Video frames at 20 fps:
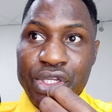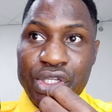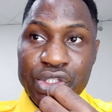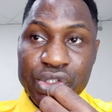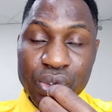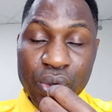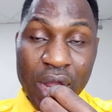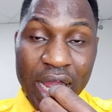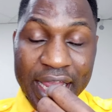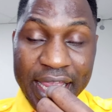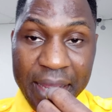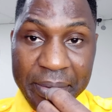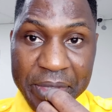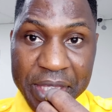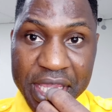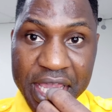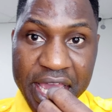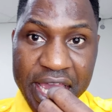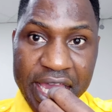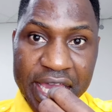So I am
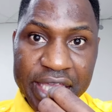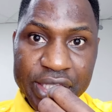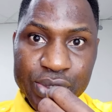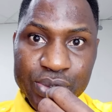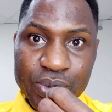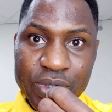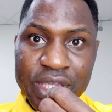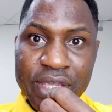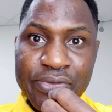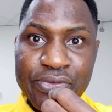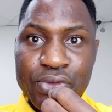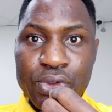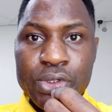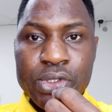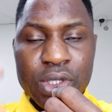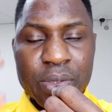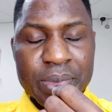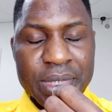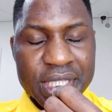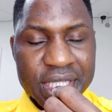here to give you
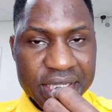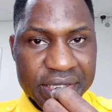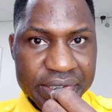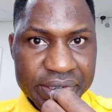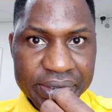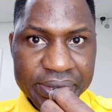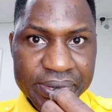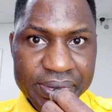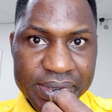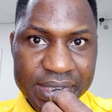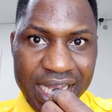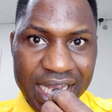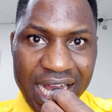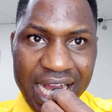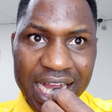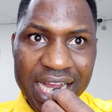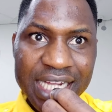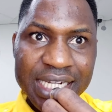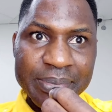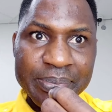some details,
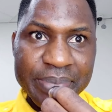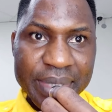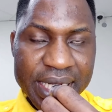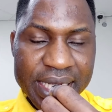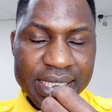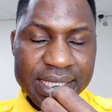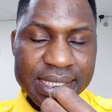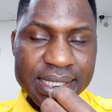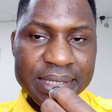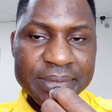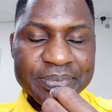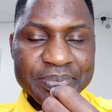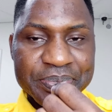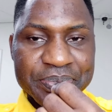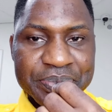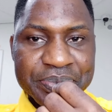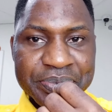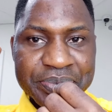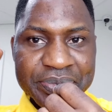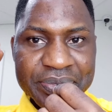and please,
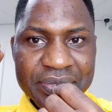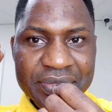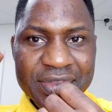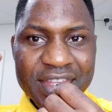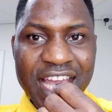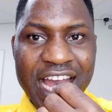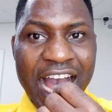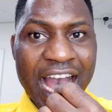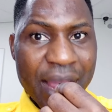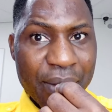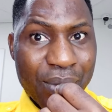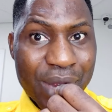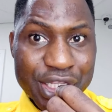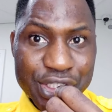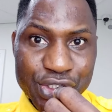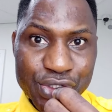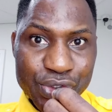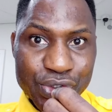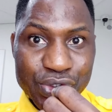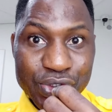I
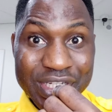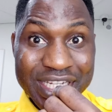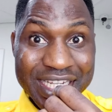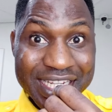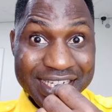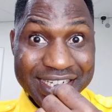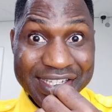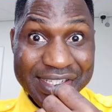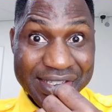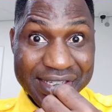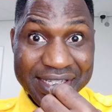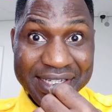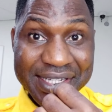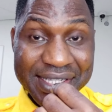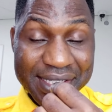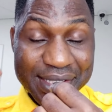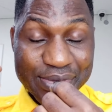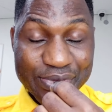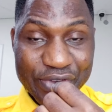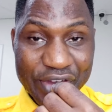want you to take these
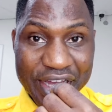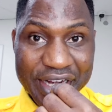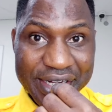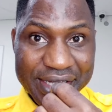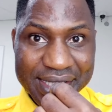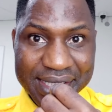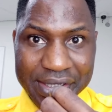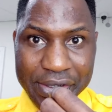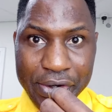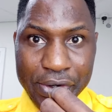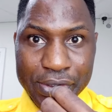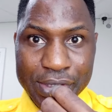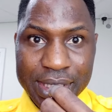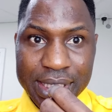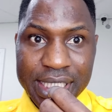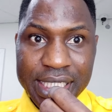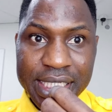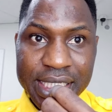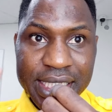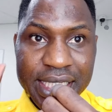details very
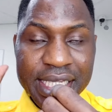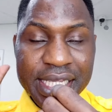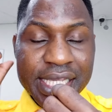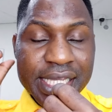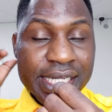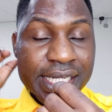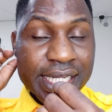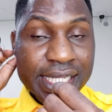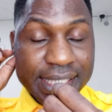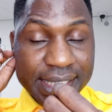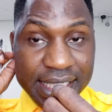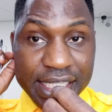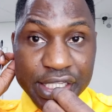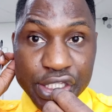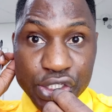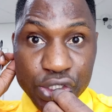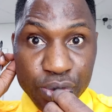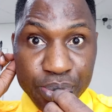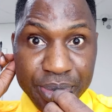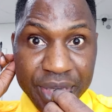seriously. Listen
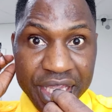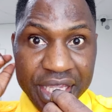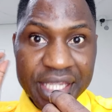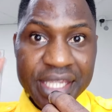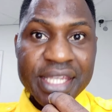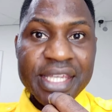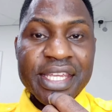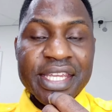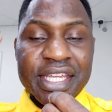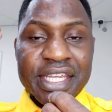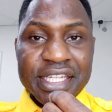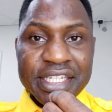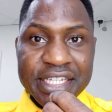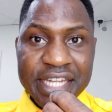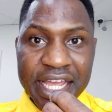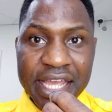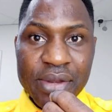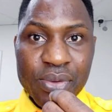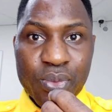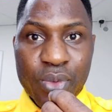to me.
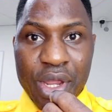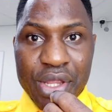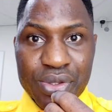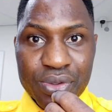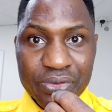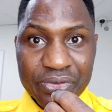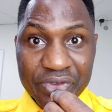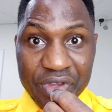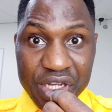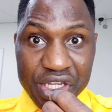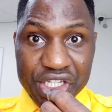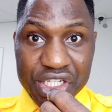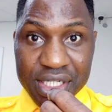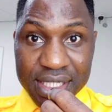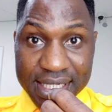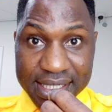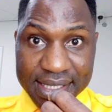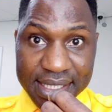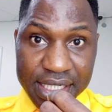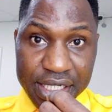Then when you finish
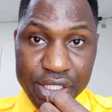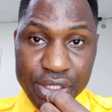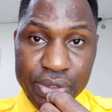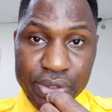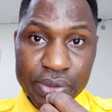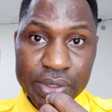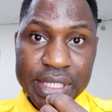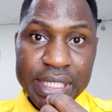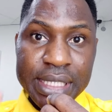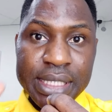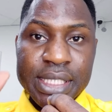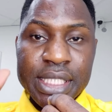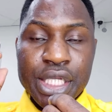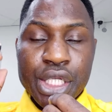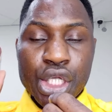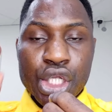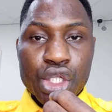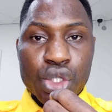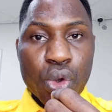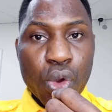listening to this,
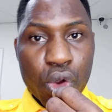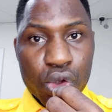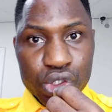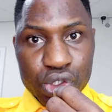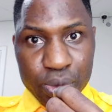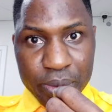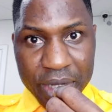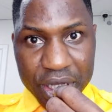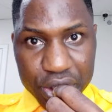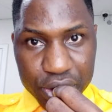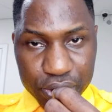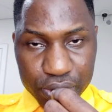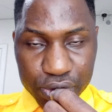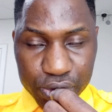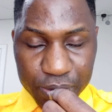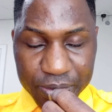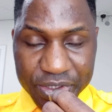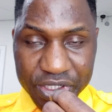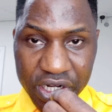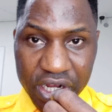you go to my
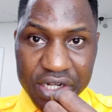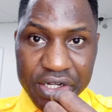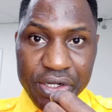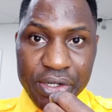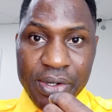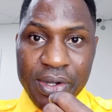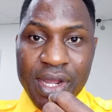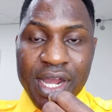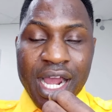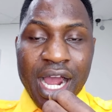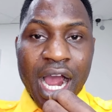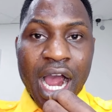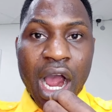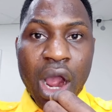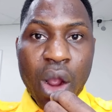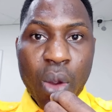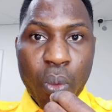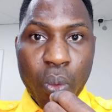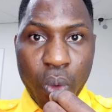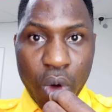YouTube channel
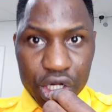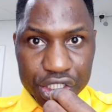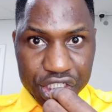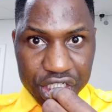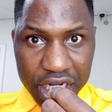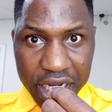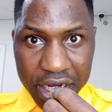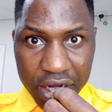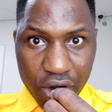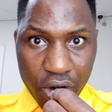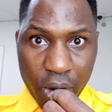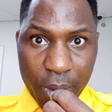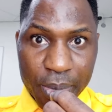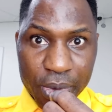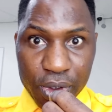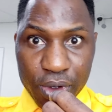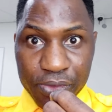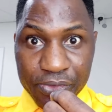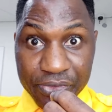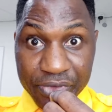and watch a
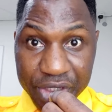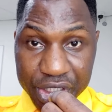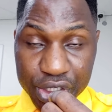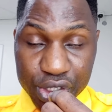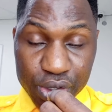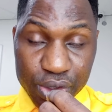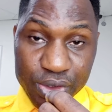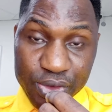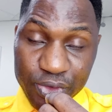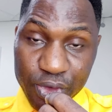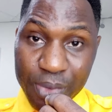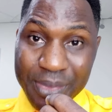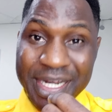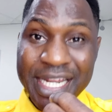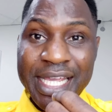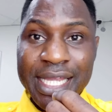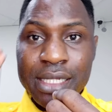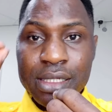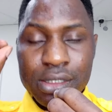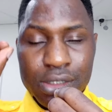couple of videos from
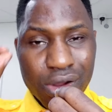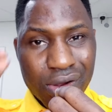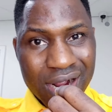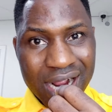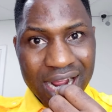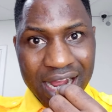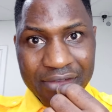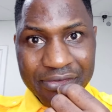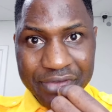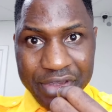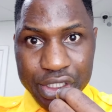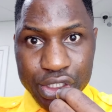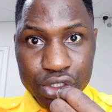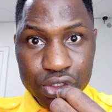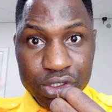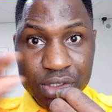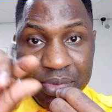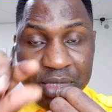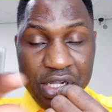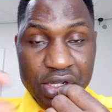there, longer
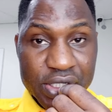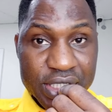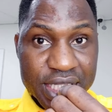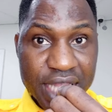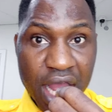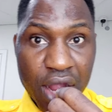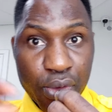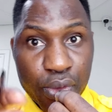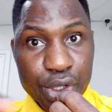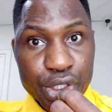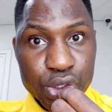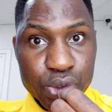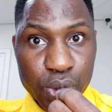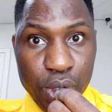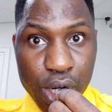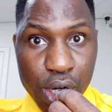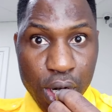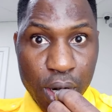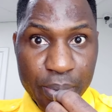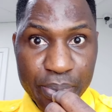videos, because they are going to
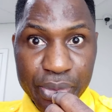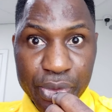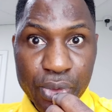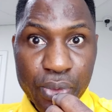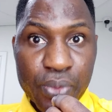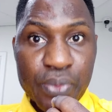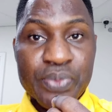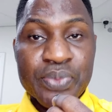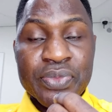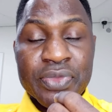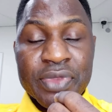help you.